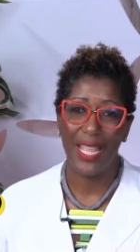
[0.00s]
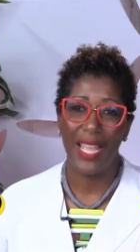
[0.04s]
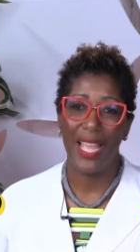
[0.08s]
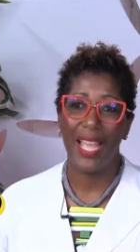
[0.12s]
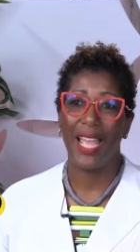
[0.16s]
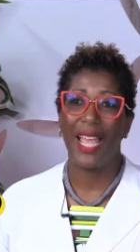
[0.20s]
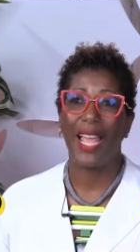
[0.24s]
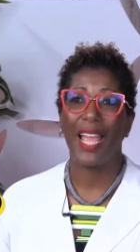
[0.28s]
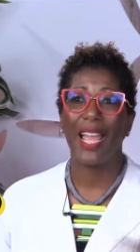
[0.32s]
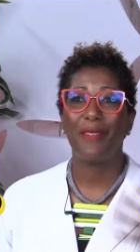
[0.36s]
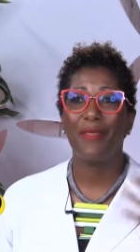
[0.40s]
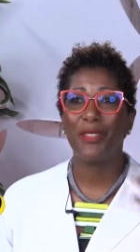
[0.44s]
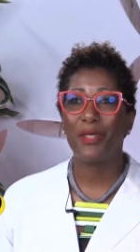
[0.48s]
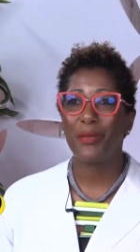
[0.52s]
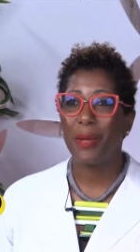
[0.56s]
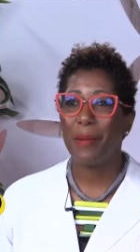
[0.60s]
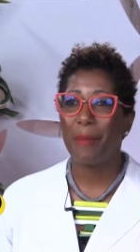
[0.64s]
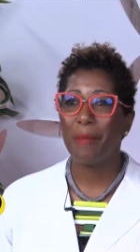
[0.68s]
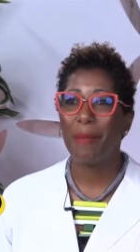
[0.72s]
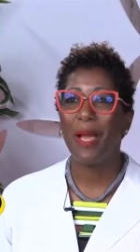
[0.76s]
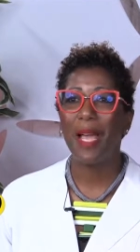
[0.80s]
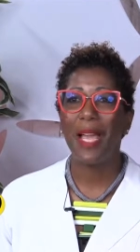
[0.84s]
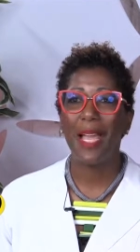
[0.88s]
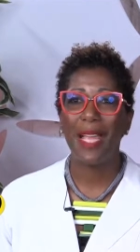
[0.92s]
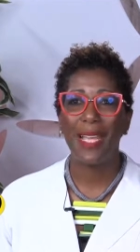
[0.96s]
I have to
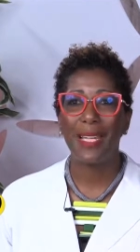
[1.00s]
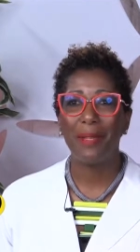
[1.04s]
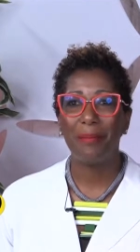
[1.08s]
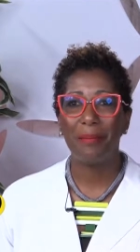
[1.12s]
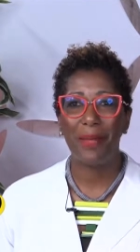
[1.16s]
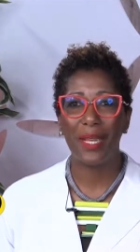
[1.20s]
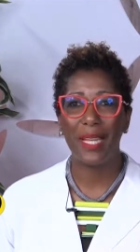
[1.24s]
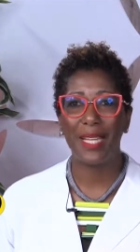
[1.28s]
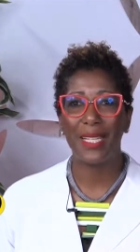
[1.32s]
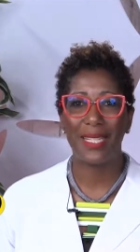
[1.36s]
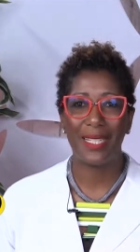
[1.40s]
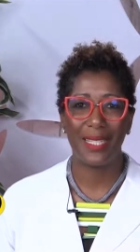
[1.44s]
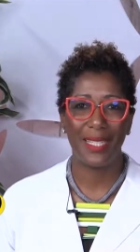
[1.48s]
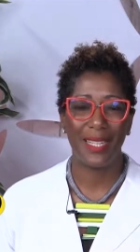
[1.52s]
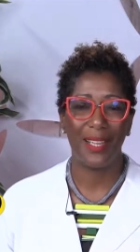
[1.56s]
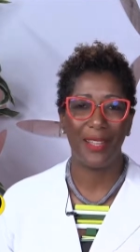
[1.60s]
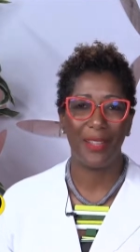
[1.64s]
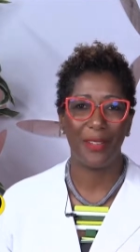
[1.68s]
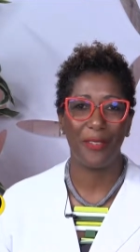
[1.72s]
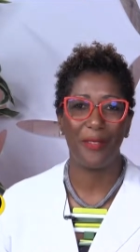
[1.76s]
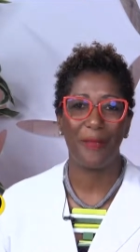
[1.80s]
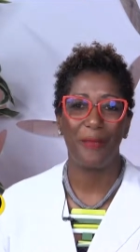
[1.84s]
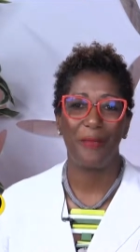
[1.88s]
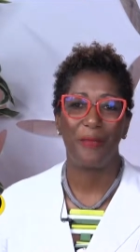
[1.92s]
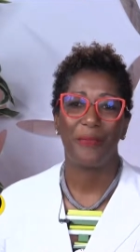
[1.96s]
remind myself